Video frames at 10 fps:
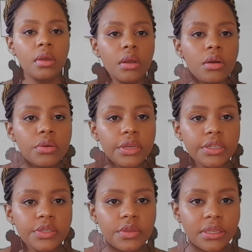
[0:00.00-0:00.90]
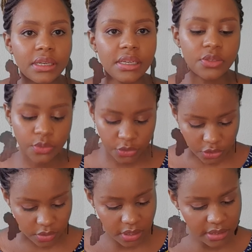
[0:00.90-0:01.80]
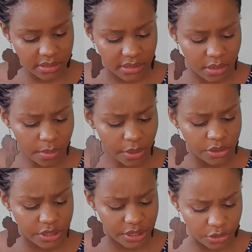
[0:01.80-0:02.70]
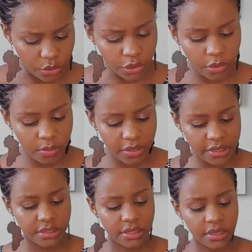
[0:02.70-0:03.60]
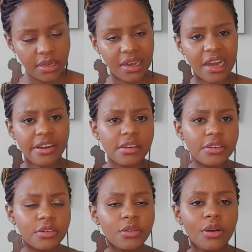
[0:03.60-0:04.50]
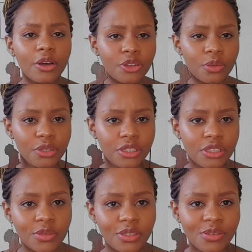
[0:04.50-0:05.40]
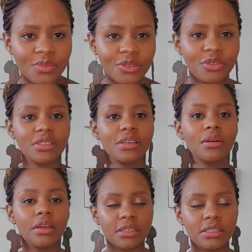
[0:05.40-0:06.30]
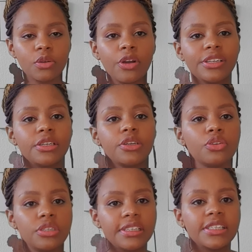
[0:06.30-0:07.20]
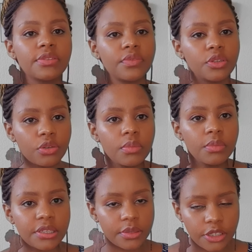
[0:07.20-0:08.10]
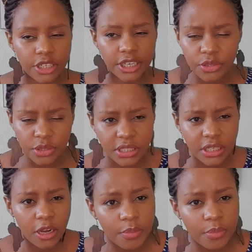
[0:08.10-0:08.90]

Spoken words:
Okay, so the last question asks about the documents. I really don't know how to approach this question because there's quite a huge list of the documents, that I'll try to see how